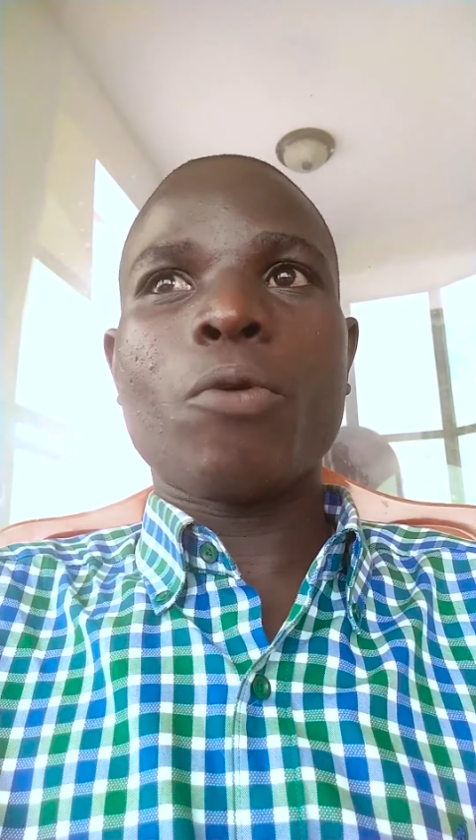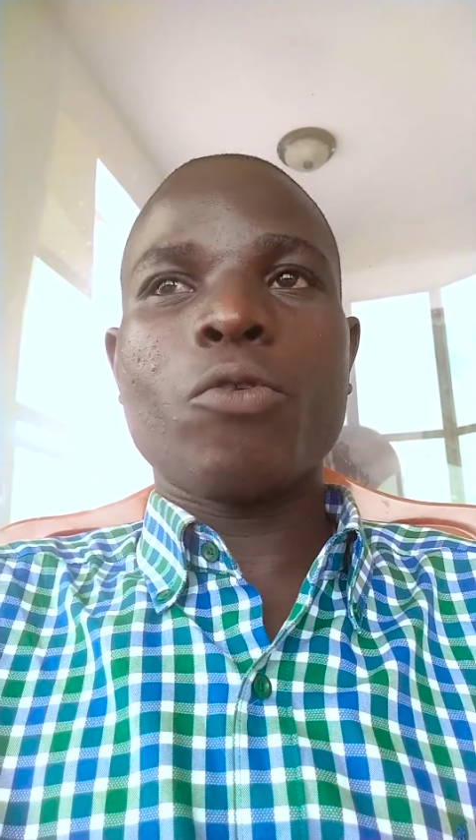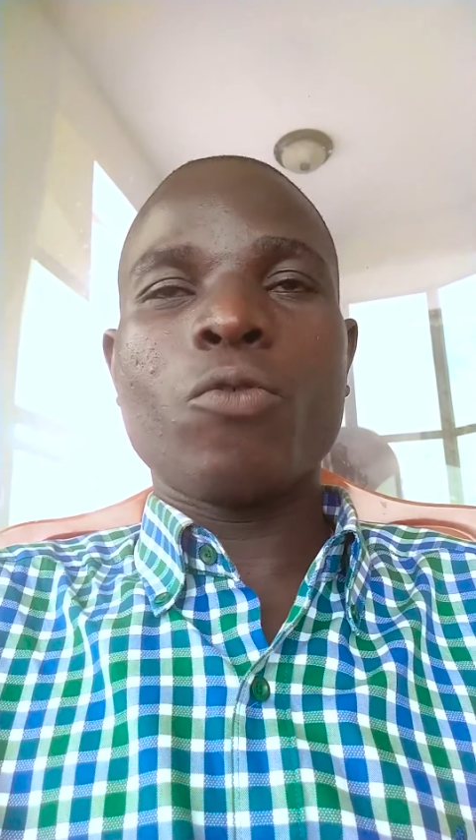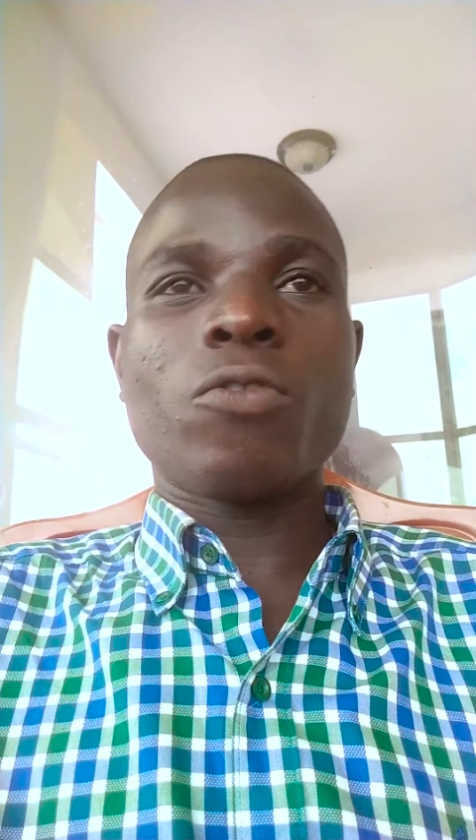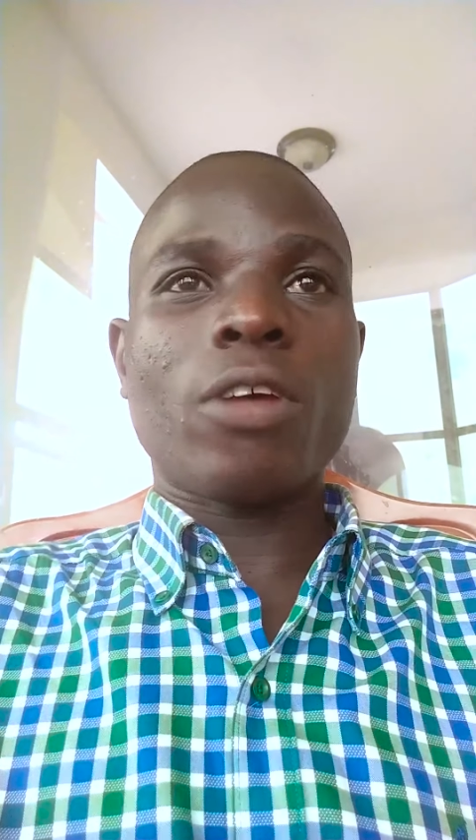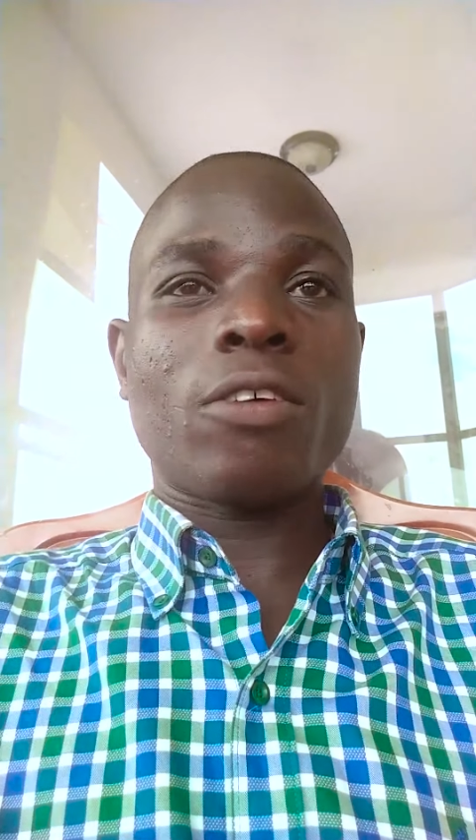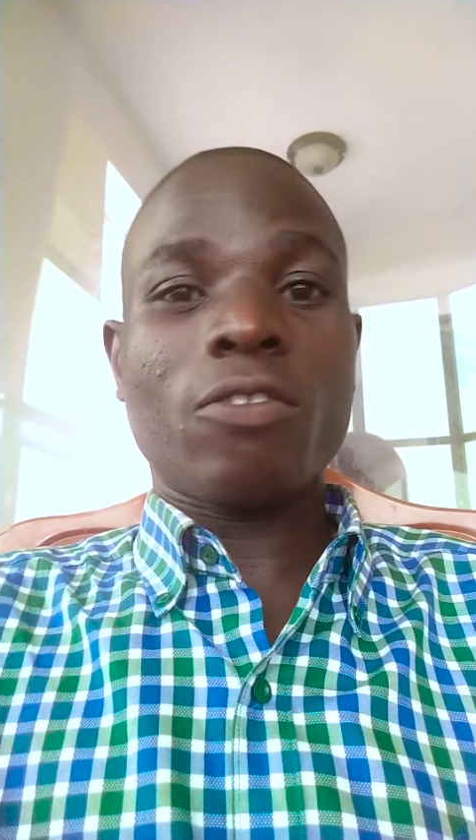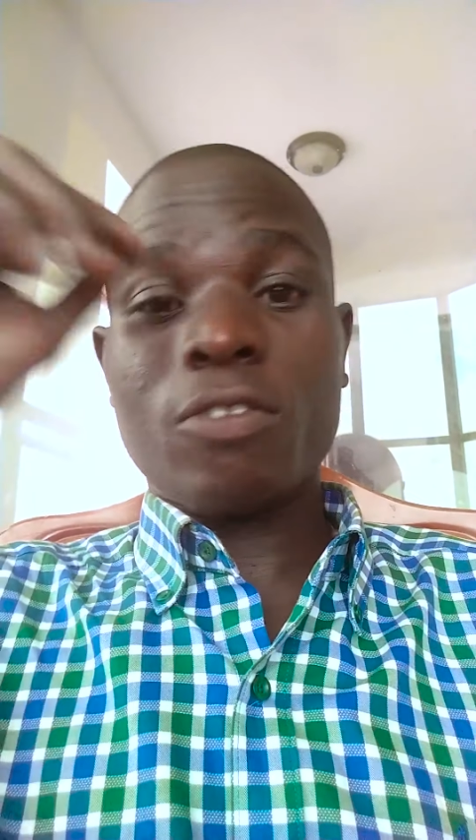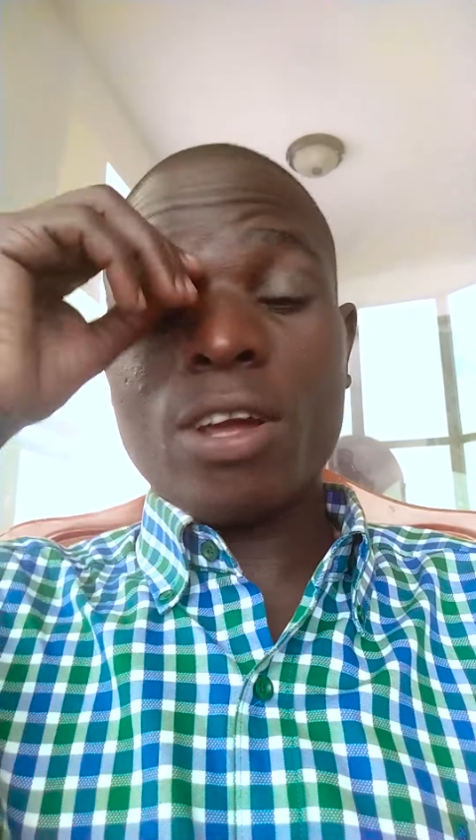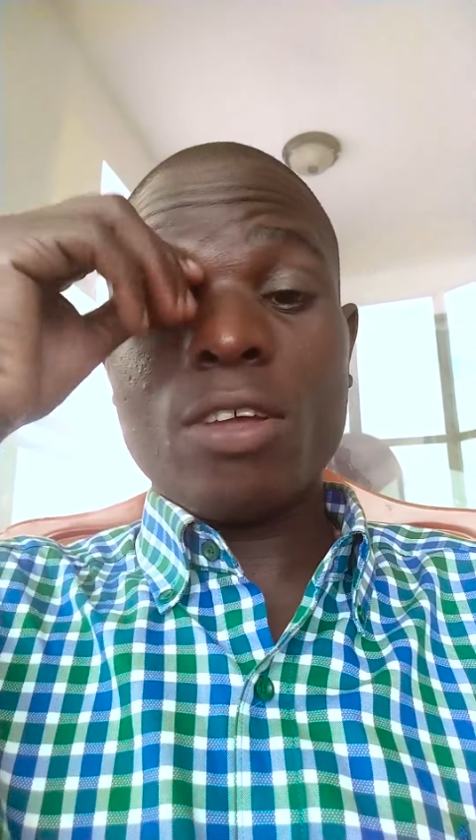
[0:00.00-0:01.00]
producers
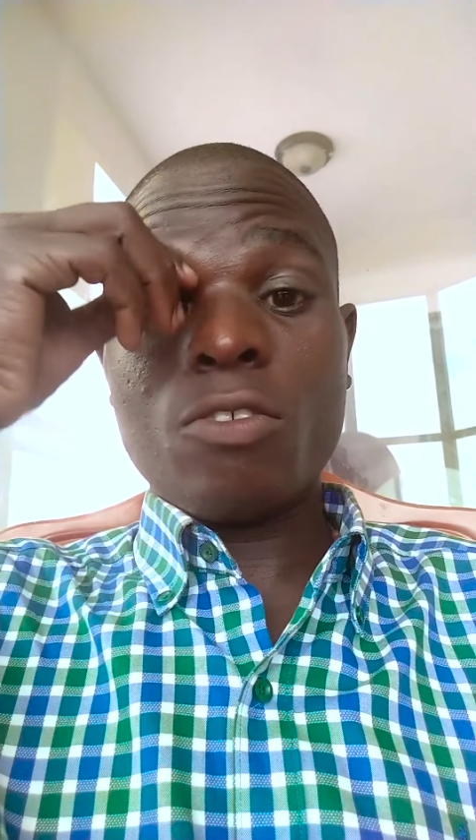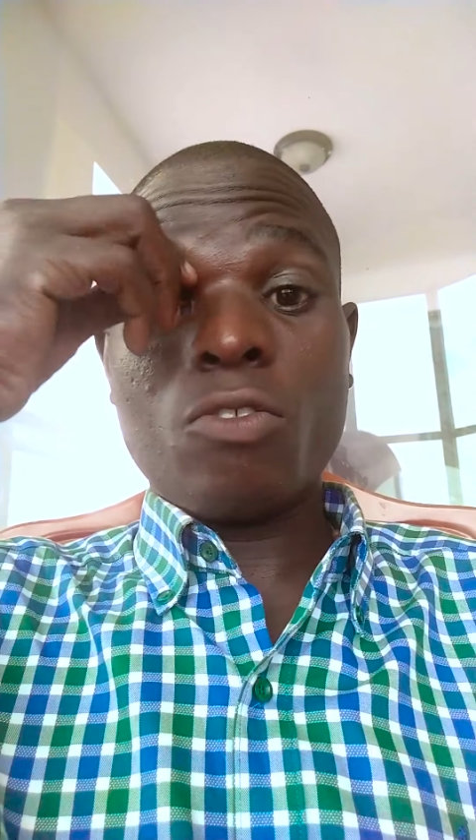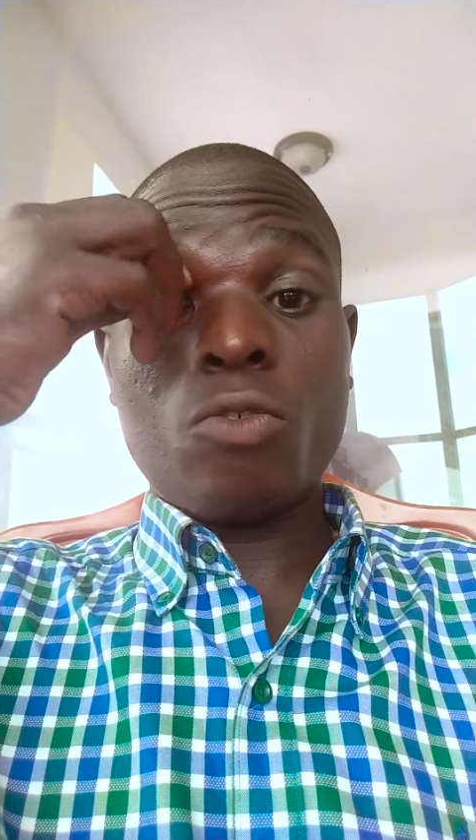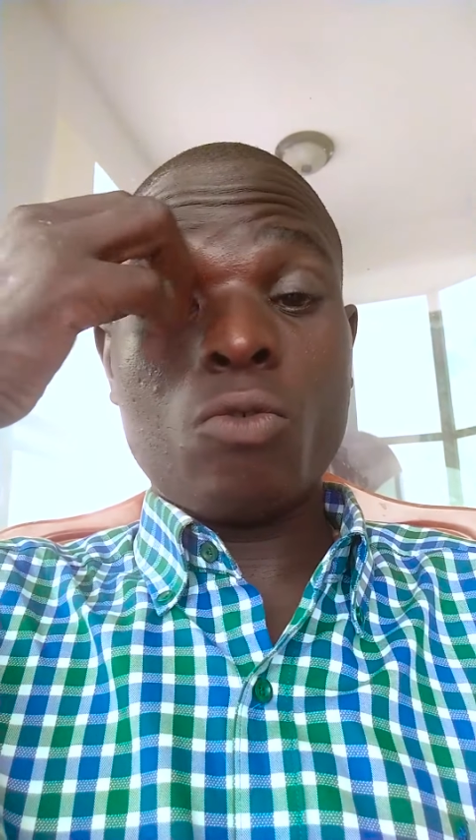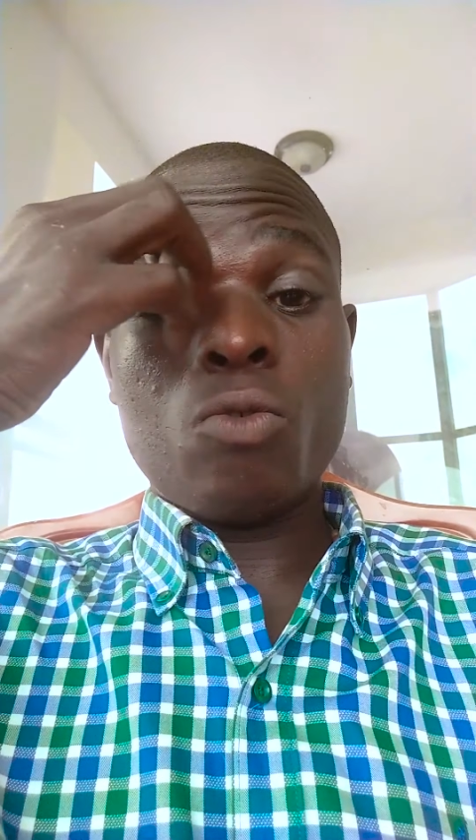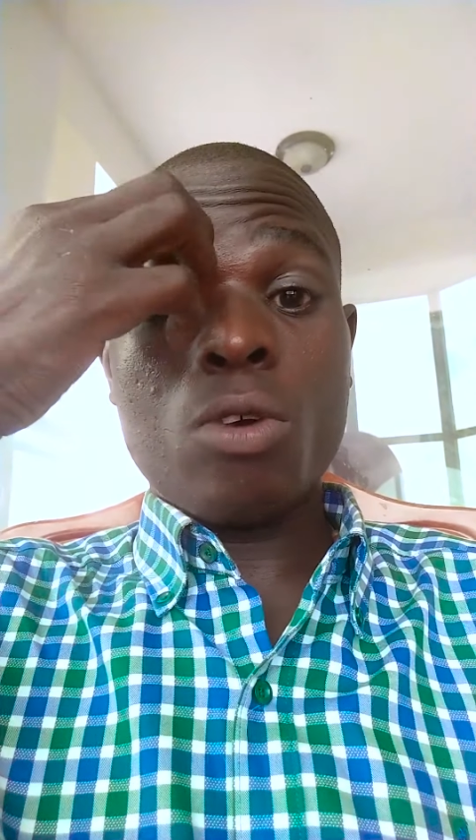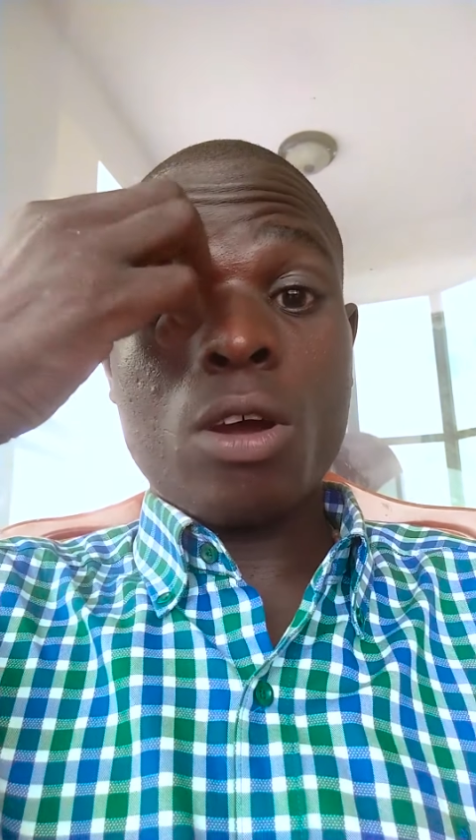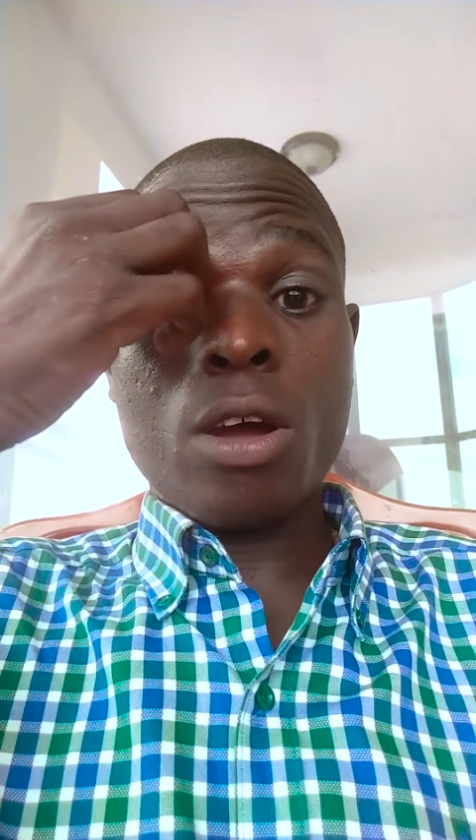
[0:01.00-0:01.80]
tries to